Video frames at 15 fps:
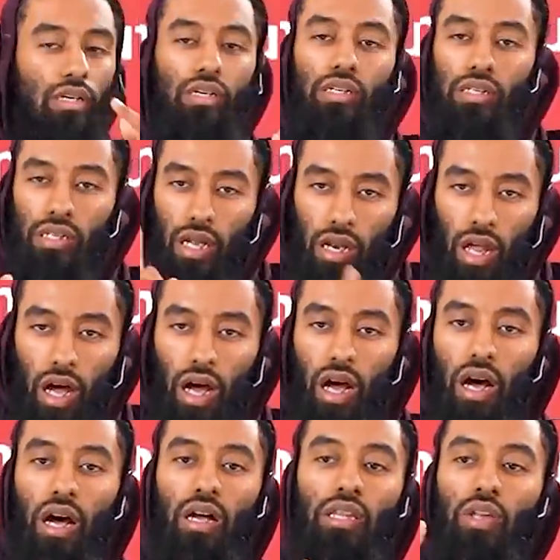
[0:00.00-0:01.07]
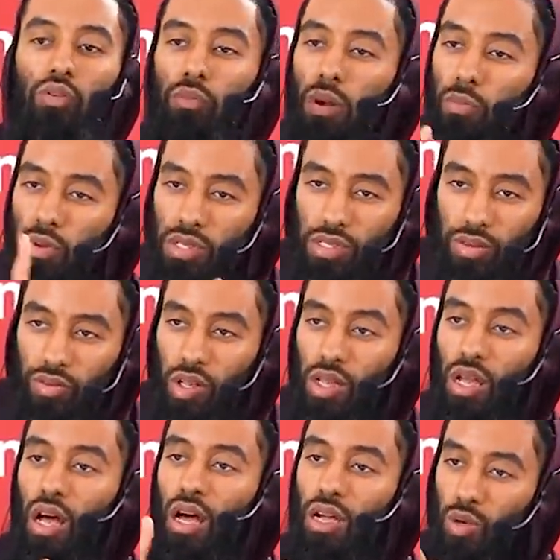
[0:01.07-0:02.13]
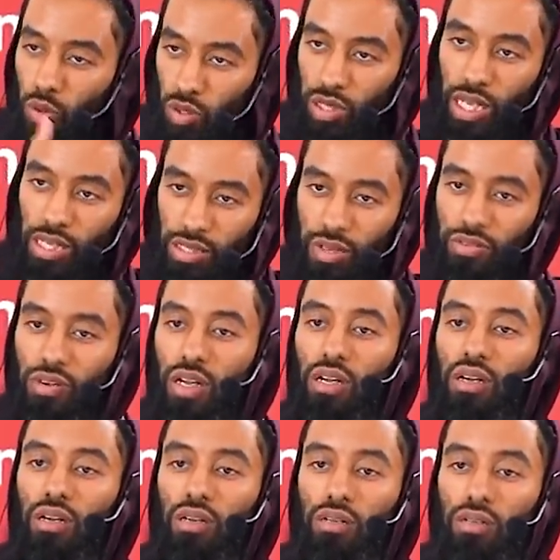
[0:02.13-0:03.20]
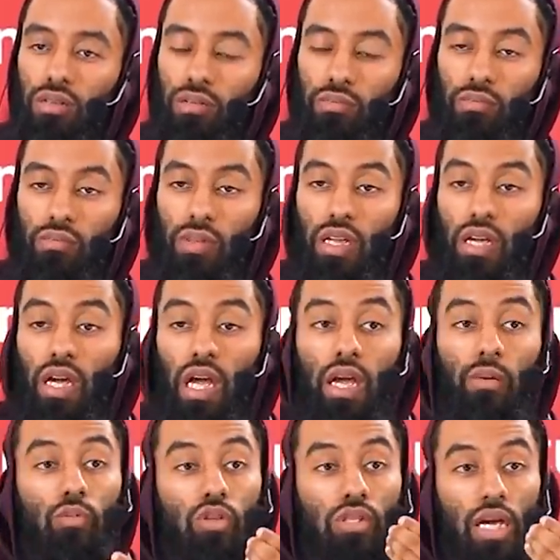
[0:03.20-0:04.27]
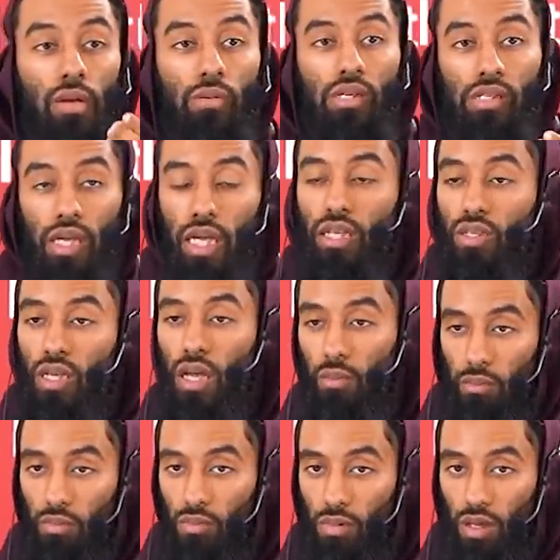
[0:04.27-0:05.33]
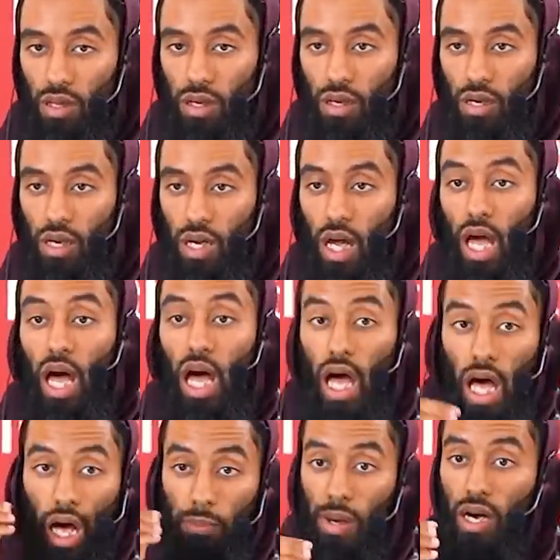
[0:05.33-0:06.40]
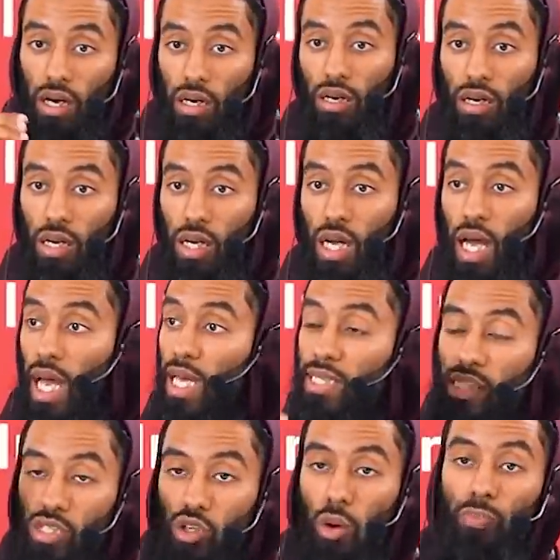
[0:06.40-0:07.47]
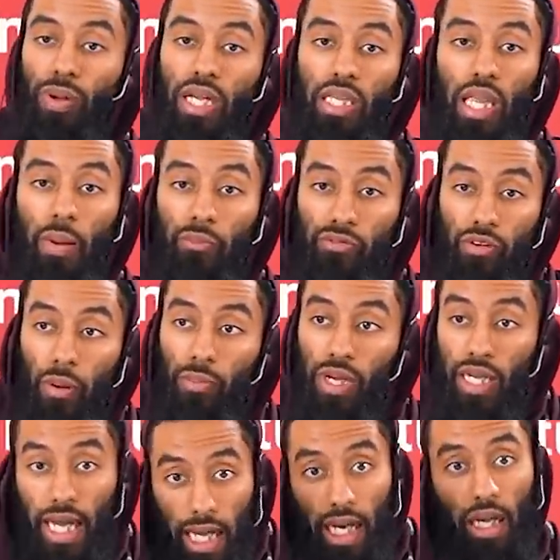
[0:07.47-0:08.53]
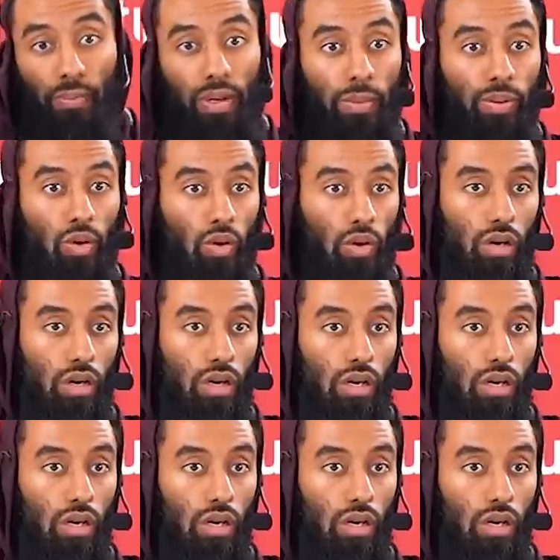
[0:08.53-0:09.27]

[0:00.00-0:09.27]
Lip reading: Salah, the remembrance of Allah and all that stuff, right? Ibn Taymiyyah is saying to him, khamar is stopping them from killing people.